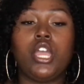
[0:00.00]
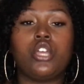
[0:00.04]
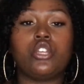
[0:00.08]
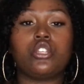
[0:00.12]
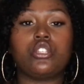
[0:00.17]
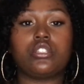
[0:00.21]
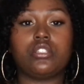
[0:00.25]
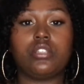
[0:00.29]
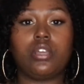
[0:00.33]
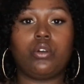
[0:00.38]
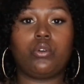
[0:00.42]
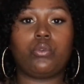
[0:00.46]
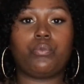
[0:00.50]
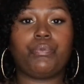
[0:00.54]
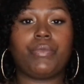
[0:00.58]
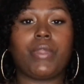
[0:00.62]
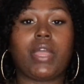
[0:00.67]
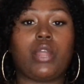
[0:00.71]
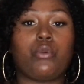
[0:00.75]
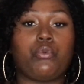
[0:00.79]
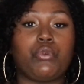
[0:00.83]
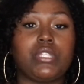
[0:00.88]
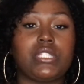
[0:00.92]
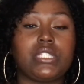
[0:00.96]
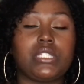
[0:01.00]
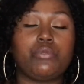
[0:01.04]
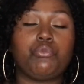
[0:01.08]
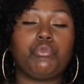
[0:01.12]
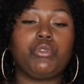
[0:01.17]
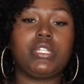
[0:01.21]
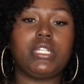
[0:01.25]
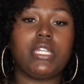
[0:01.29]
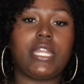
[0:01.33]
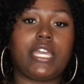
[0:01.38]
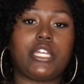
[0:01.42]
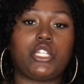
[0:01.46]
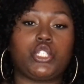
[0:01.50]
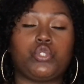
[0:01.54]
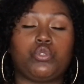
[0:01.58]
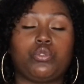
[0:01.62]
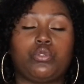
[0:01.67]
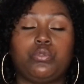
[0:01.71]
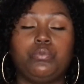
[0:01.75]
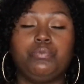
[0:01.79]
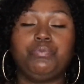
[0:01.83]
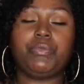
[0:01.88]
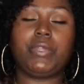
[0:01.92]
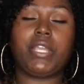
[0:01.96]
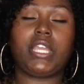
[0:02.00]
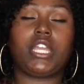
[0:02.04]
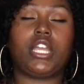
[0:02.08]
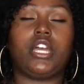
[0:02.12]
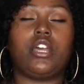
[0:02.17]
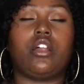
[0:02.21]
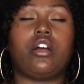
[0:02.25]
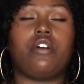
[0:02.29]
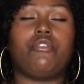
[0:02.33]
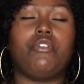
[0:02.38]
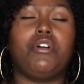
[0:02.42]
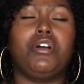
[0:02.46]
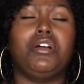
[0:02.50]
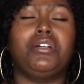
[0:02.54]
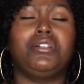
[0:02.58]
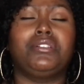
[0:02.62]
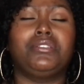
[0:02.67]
So I recently went natural and cut off